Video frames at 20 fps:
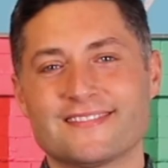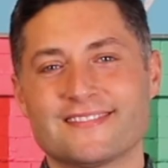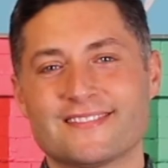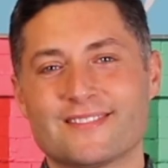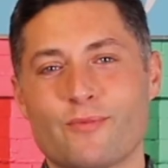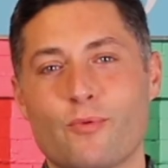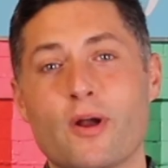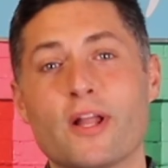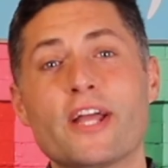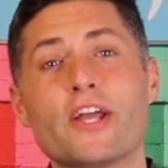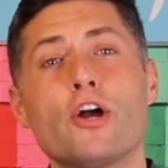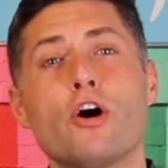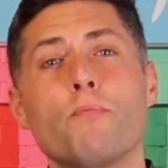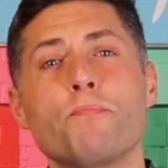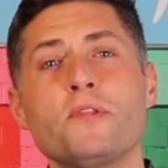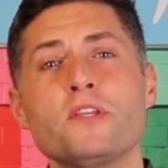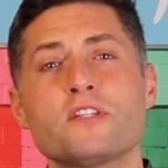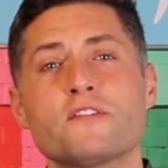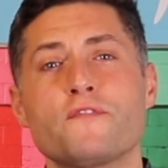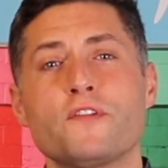Well, I hope
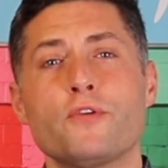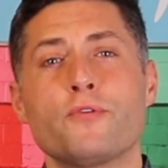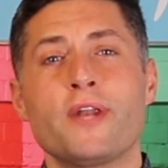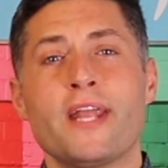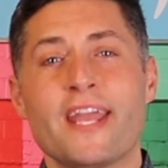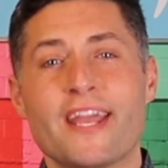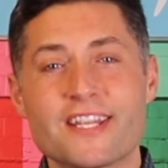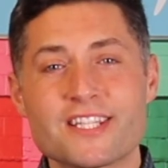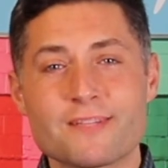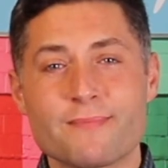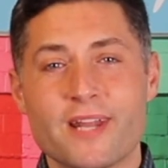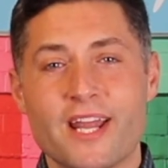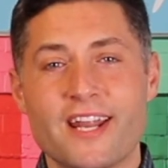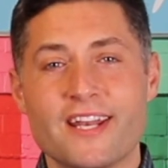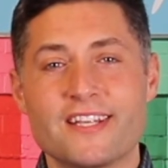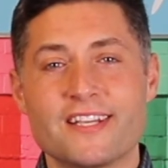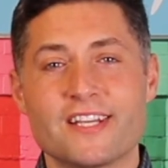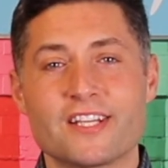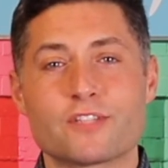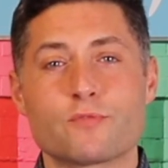these few enhancement
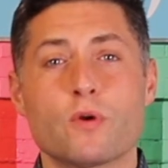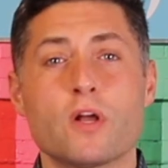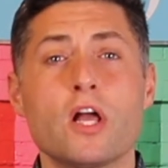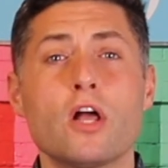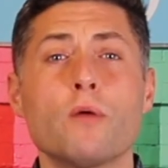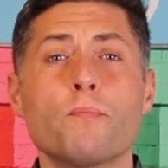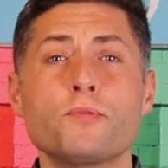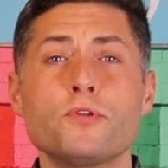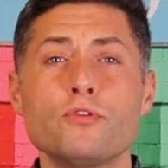ideas will help